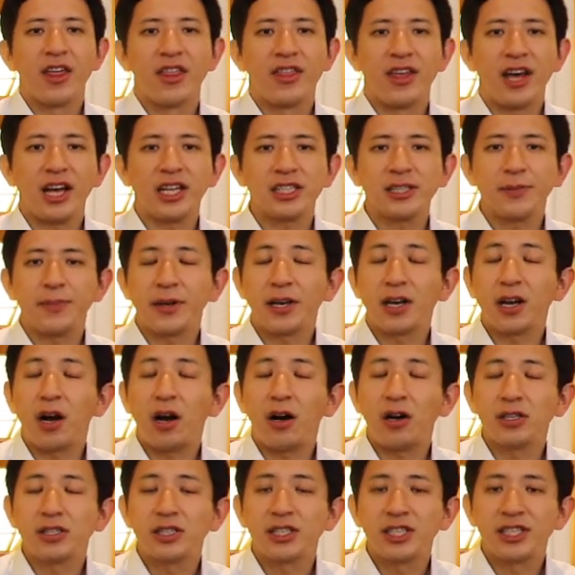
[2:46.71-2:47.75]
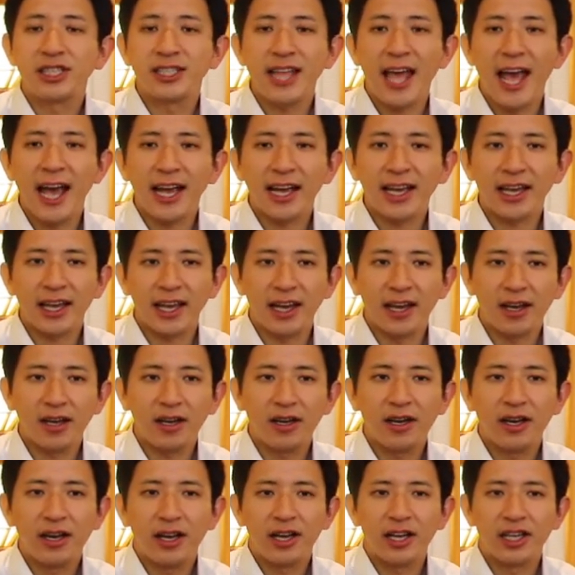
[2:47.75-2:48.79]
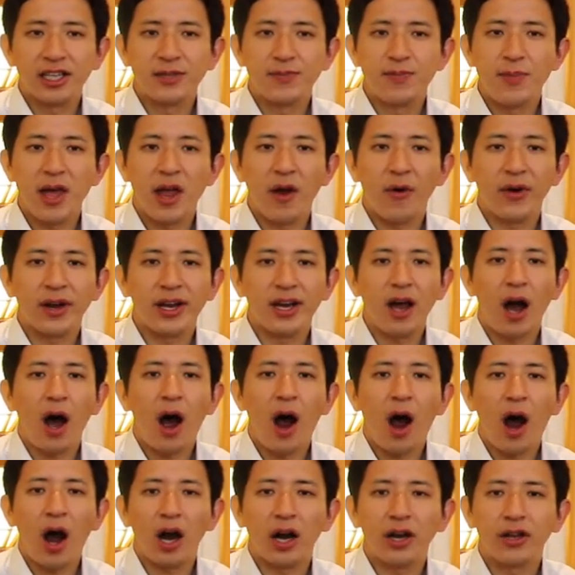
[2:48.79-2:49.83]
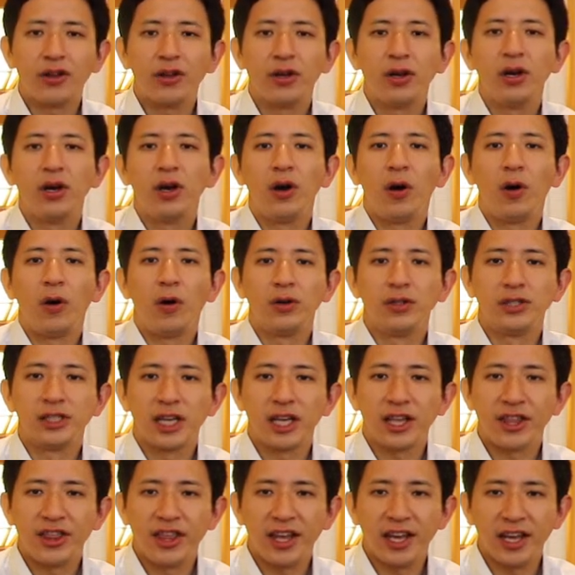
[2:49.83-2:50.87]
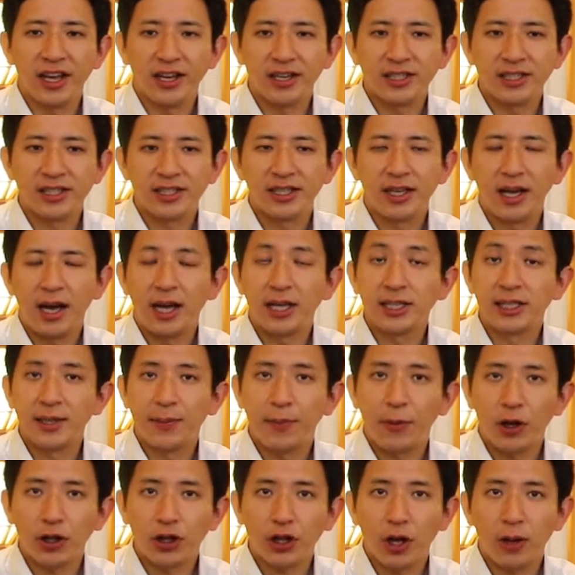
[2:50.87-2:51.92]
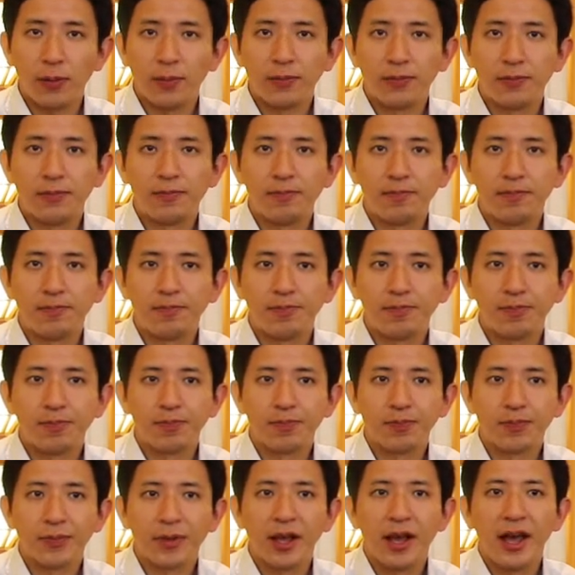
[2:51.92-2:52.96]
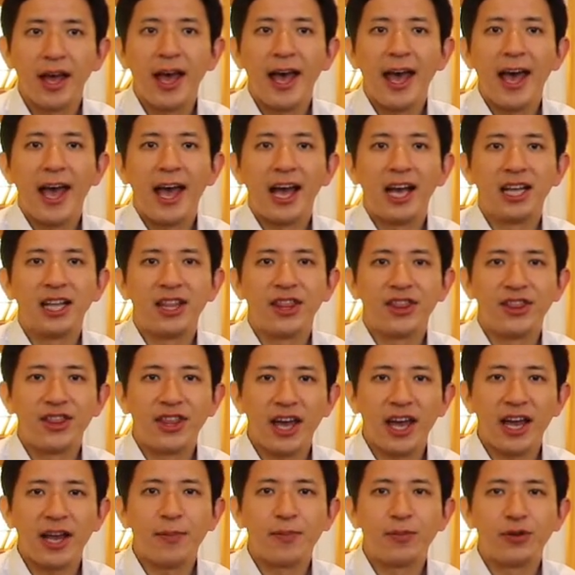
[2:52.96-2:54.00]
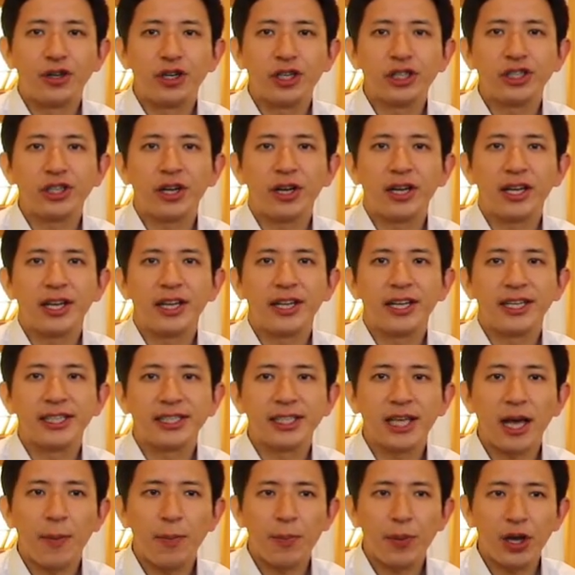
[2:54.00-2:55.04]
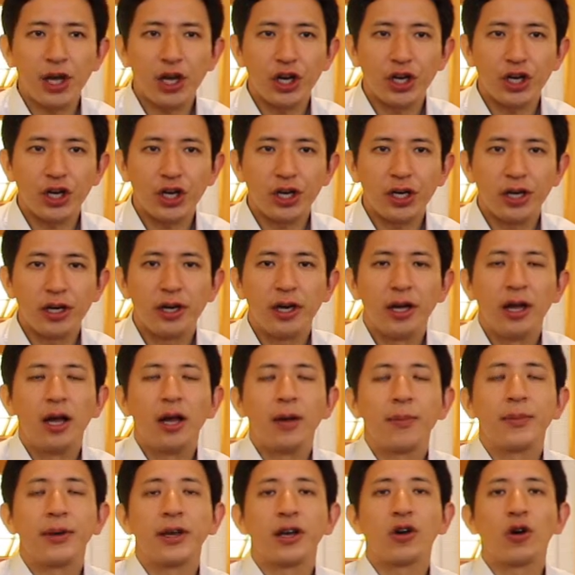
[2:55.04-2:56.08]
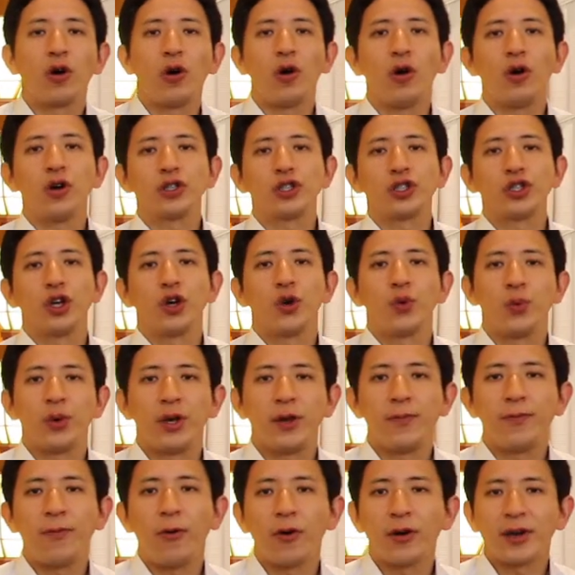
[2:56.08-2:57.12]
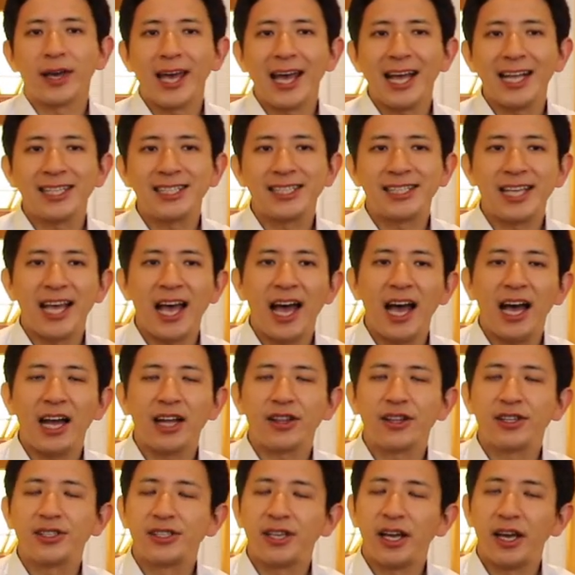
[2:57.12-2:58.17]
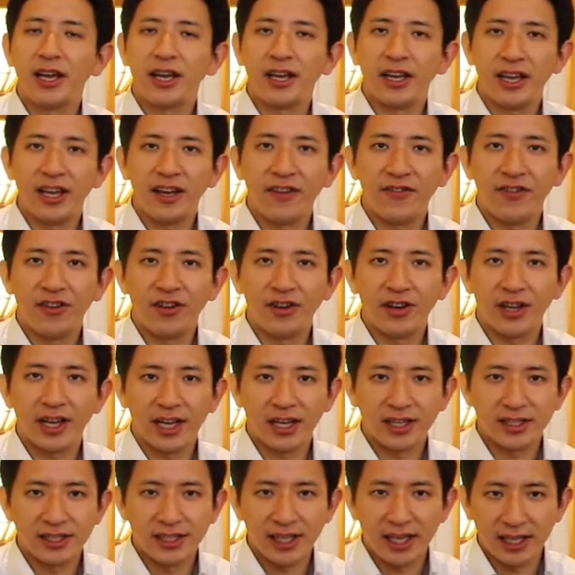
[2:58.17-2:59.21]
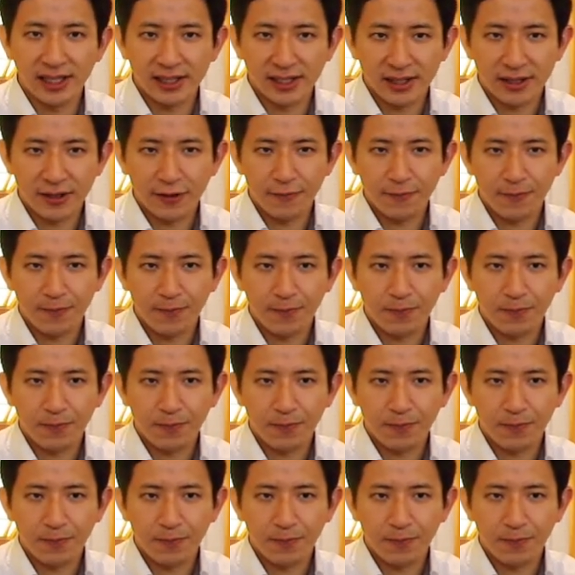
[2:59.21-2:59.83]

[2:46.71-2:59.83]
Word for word: That's because stacking is very hard on the things at the bottom. And they virtually disappear because we forget that they even exist.